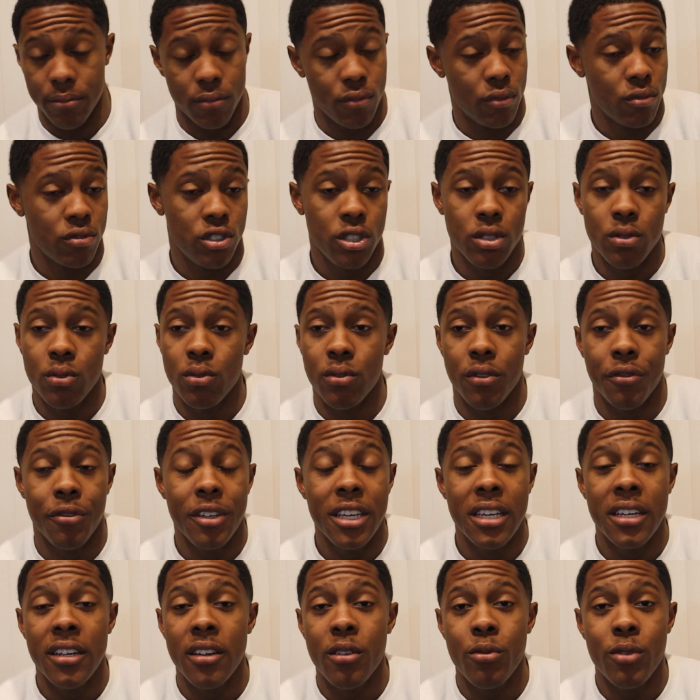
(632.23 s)
I'm sure if
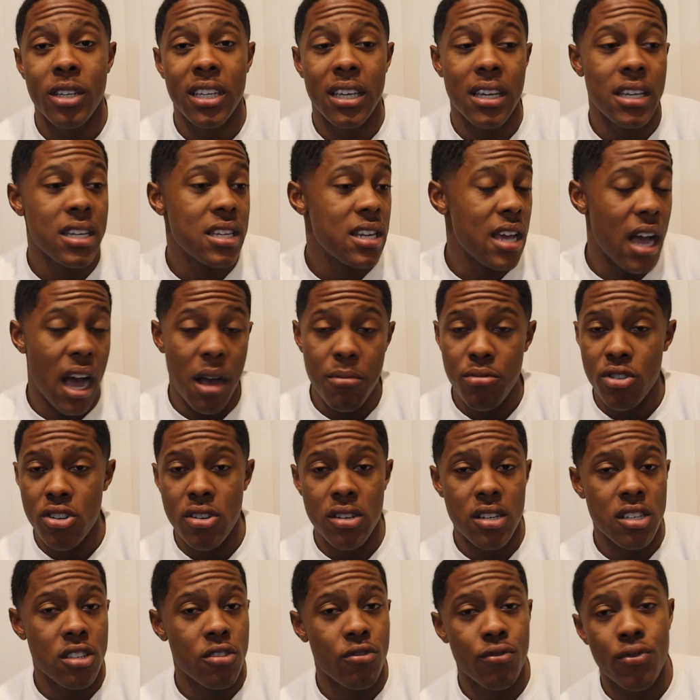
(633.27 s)
he here, we kicking it. I'm
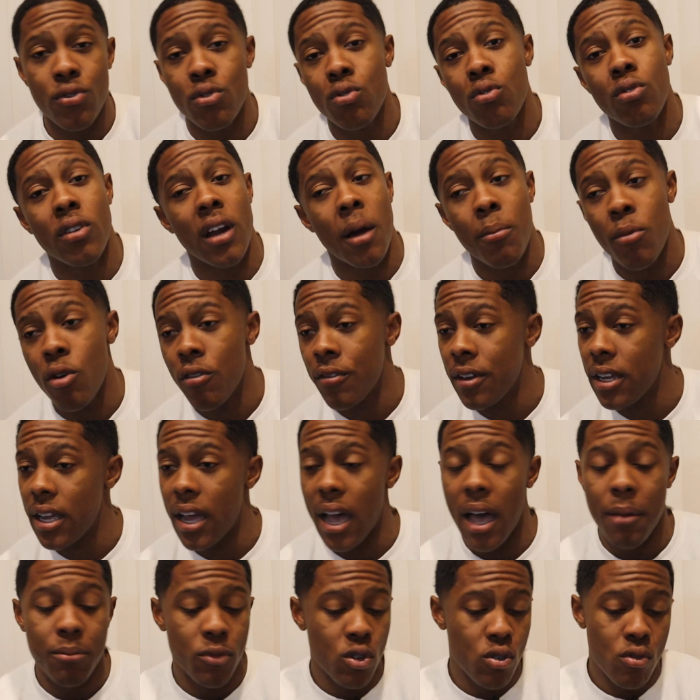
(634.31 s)
cooking the food. I'm over
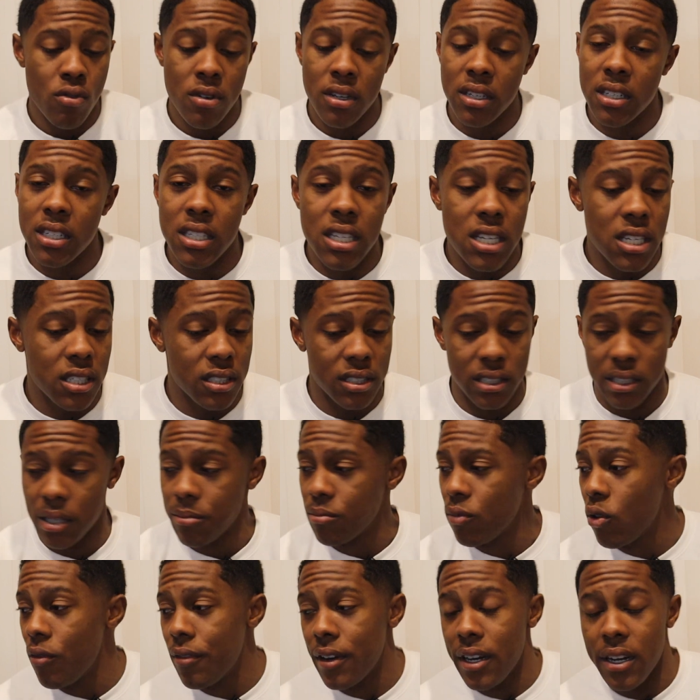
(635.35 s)
here. I'm doing the dishes.
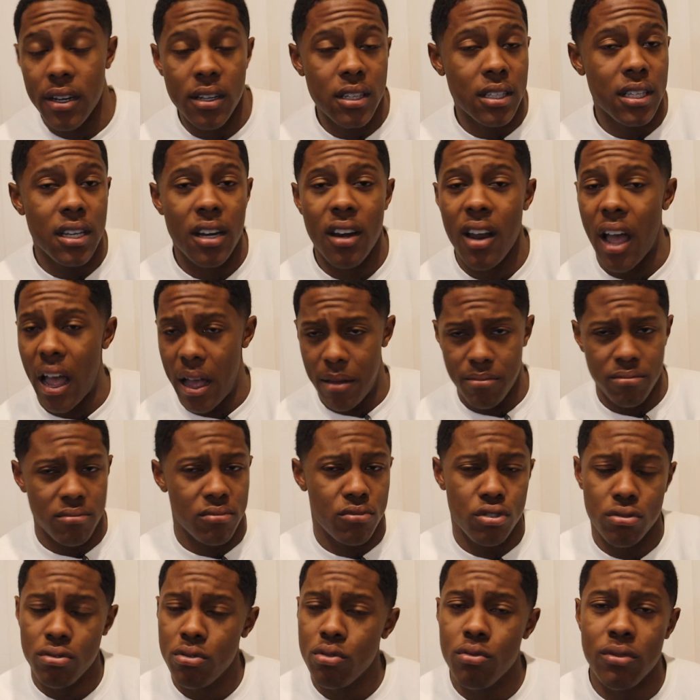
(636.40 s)
I'm over here cleaning. I'm
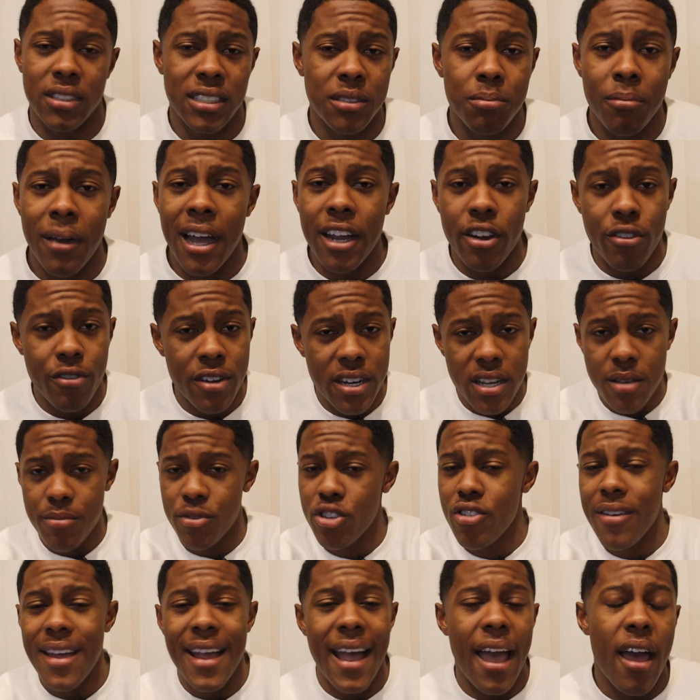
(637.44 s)
sure this my crib.
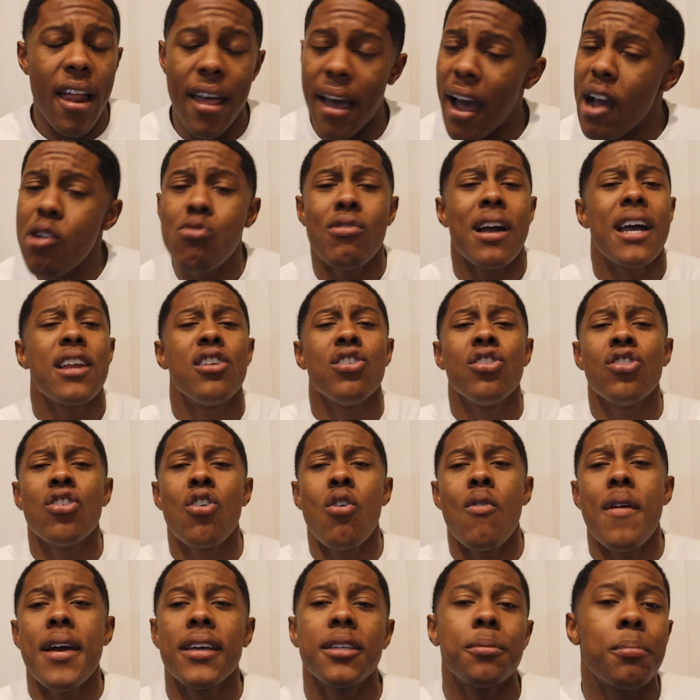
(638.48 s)
You ain't got. I don't got
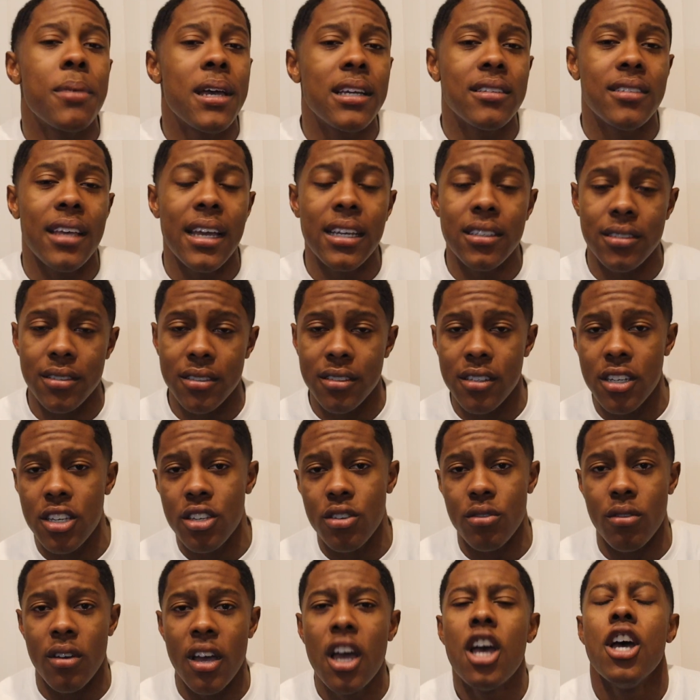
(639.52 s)
no expectations of
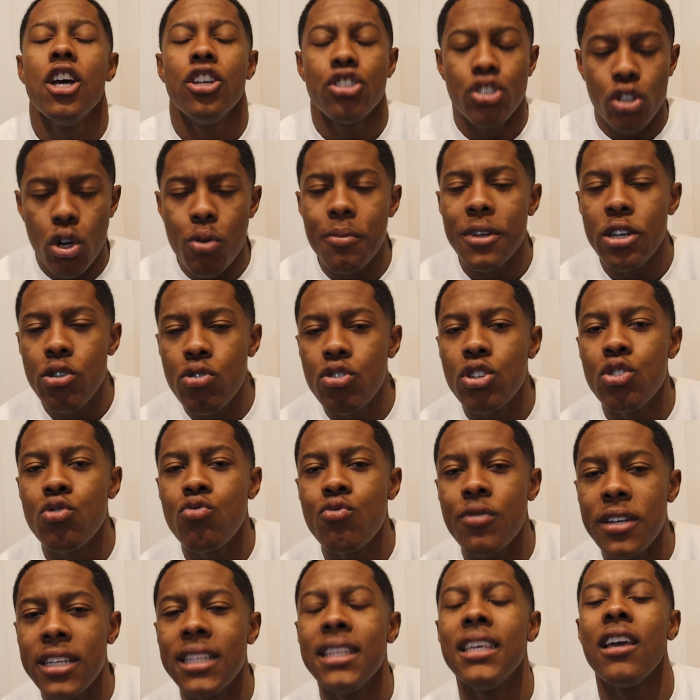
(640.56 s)
you. Show me who
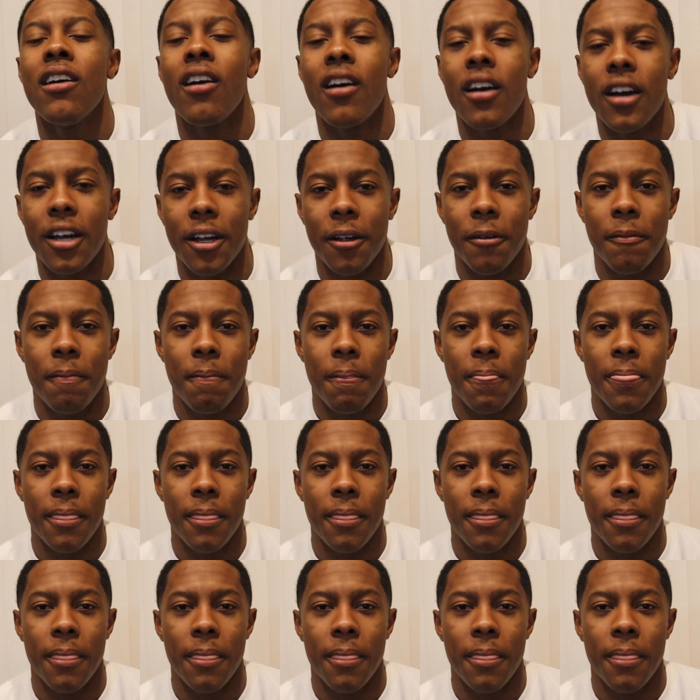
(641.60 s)
you really are.